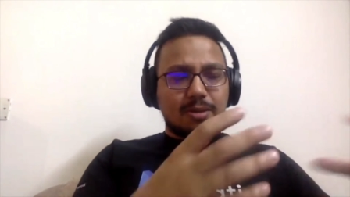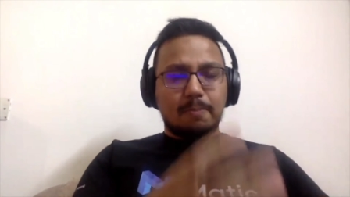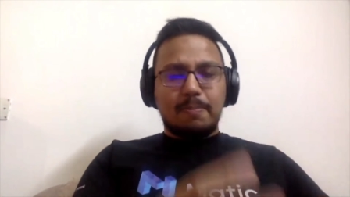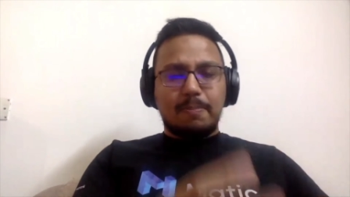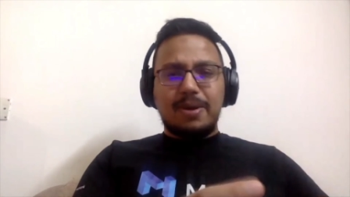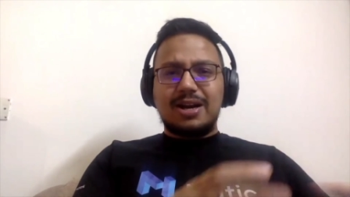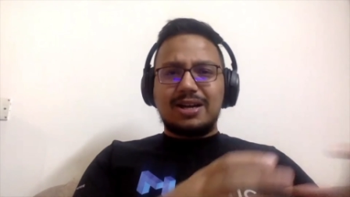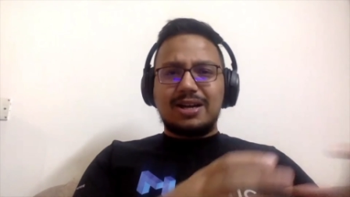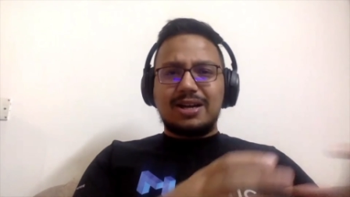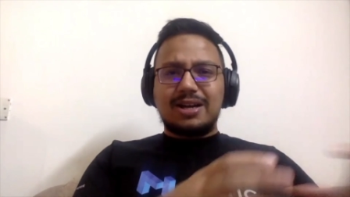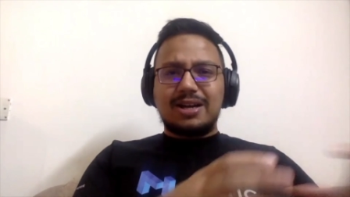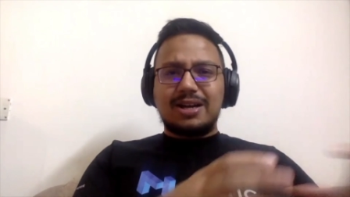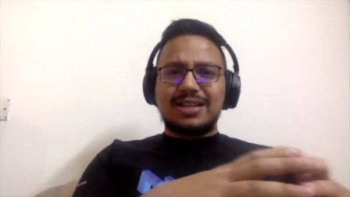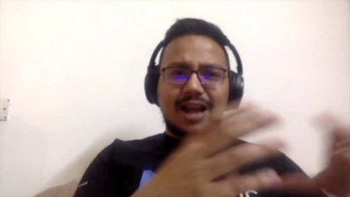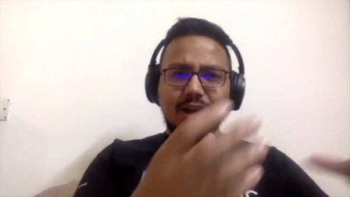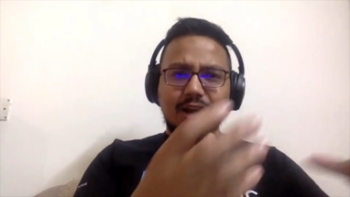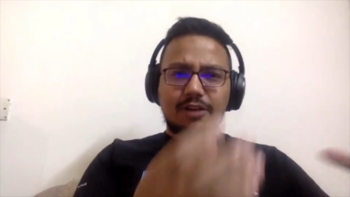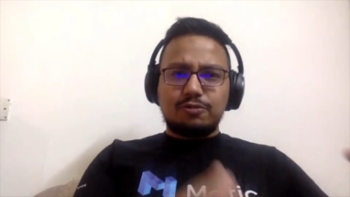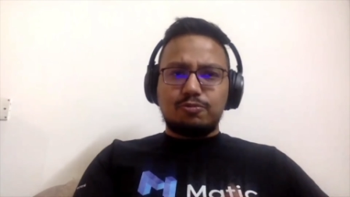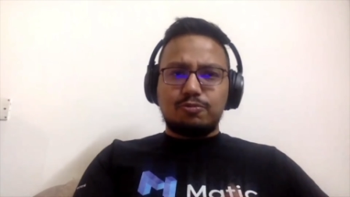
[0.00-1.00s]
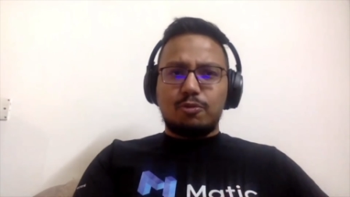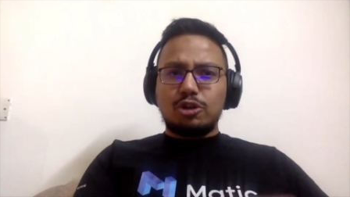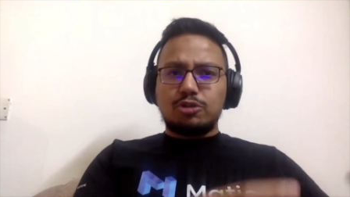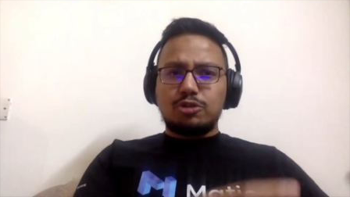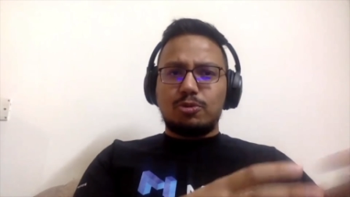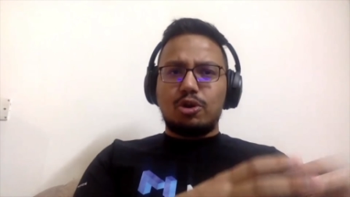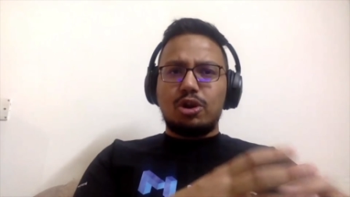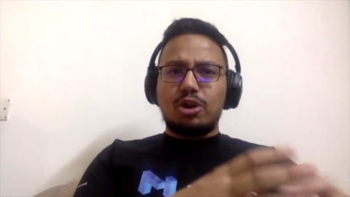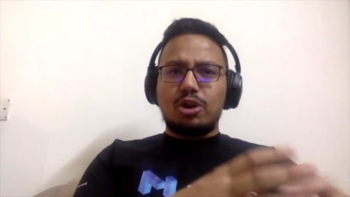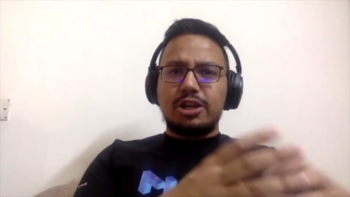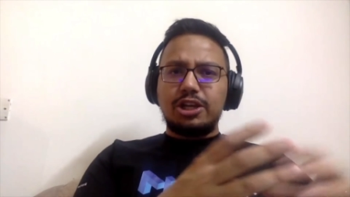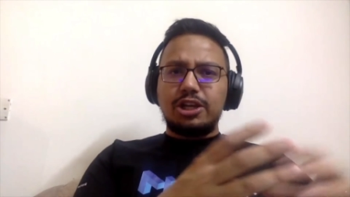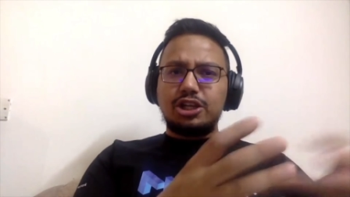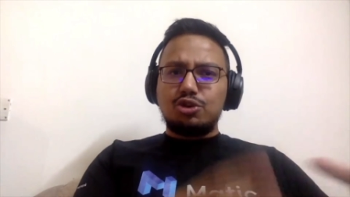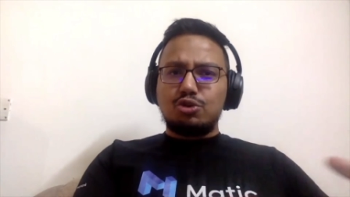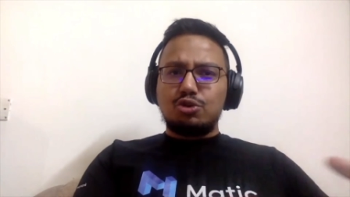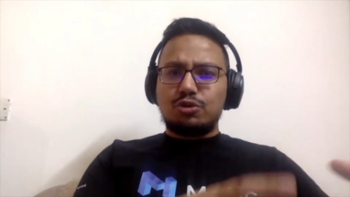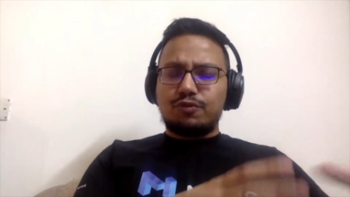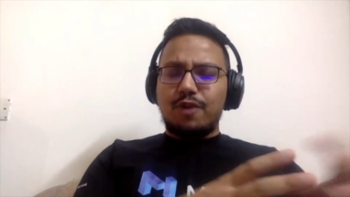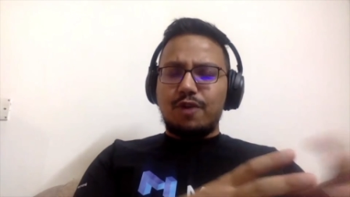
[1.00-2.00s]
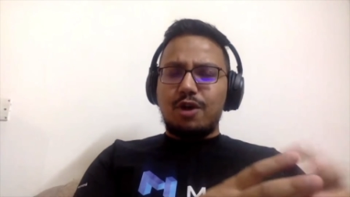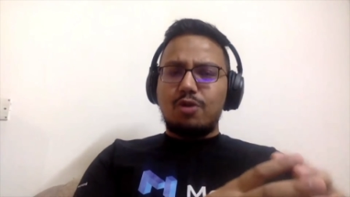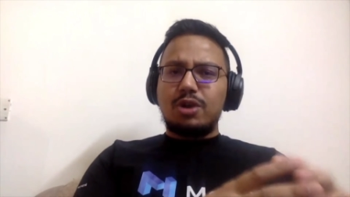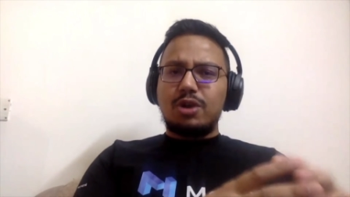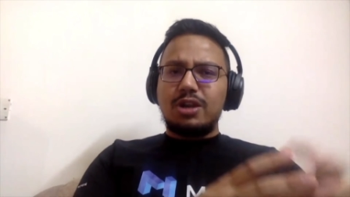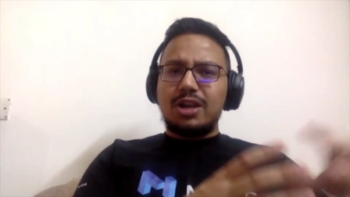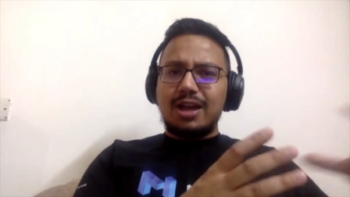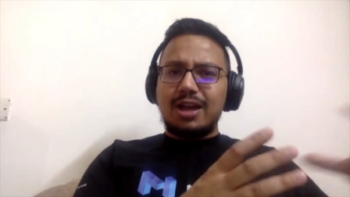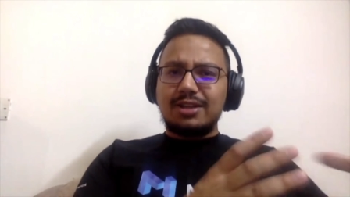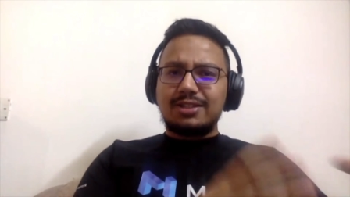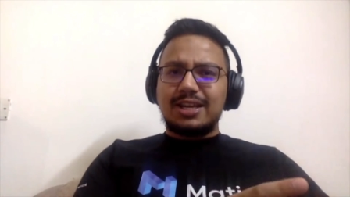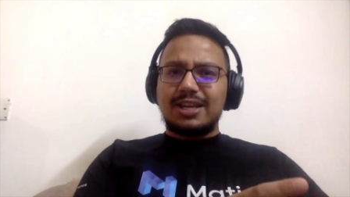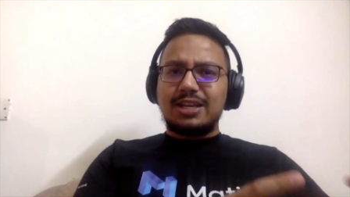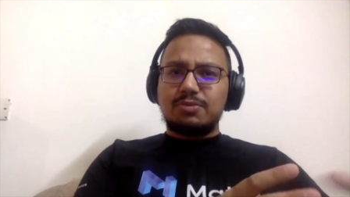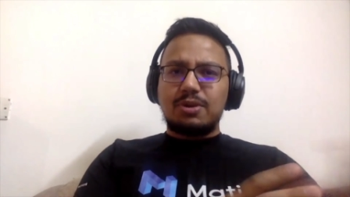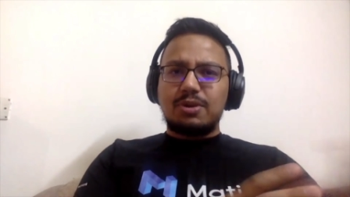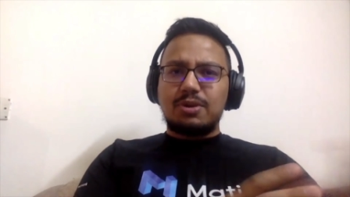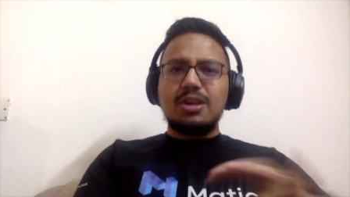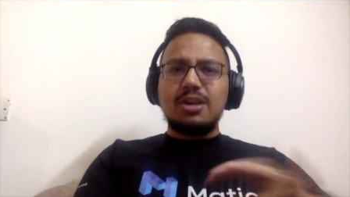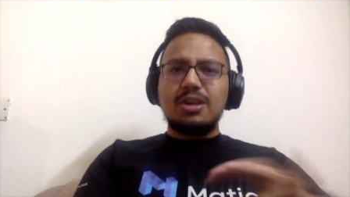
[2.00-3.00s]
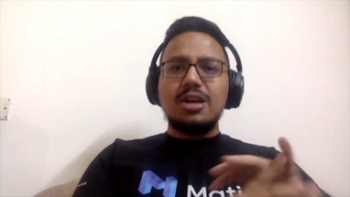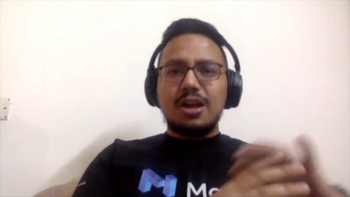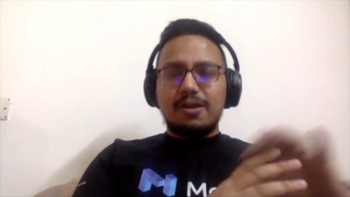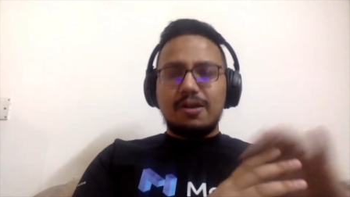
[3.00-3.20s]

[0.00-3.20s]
bugs and kind of small small issues found in our stage one